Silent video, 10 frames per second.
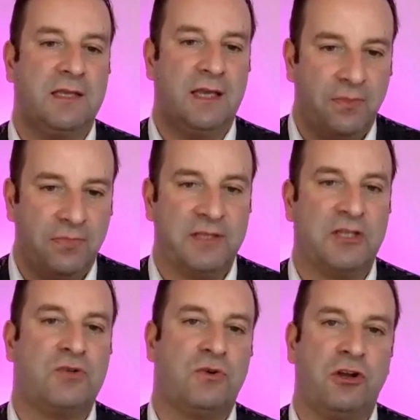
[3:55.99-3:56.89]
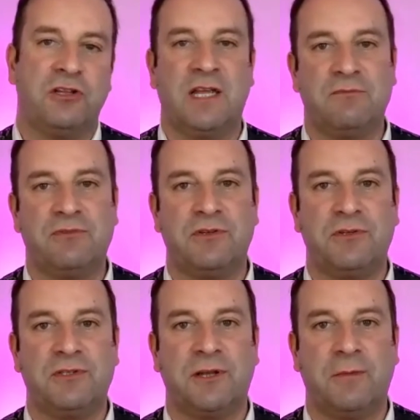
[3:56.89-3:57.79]
as a digital
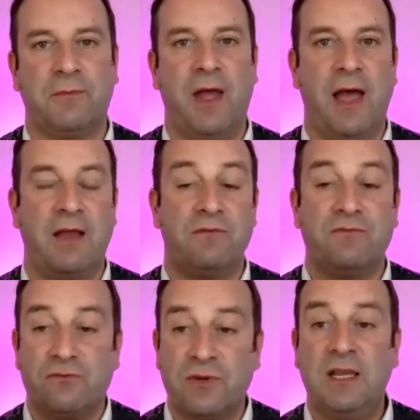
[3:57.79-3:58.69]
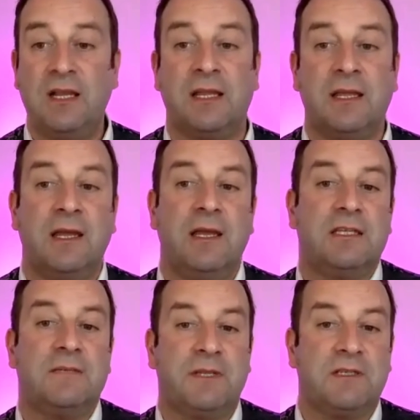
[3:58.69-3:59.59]
content producer. And I would
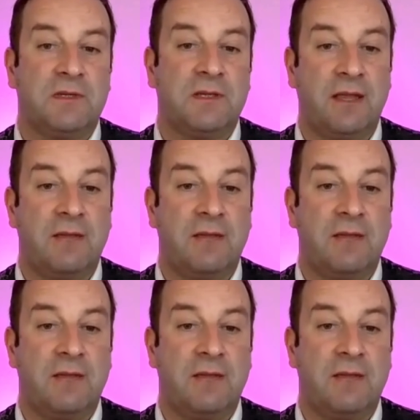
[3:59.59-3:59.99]
really spend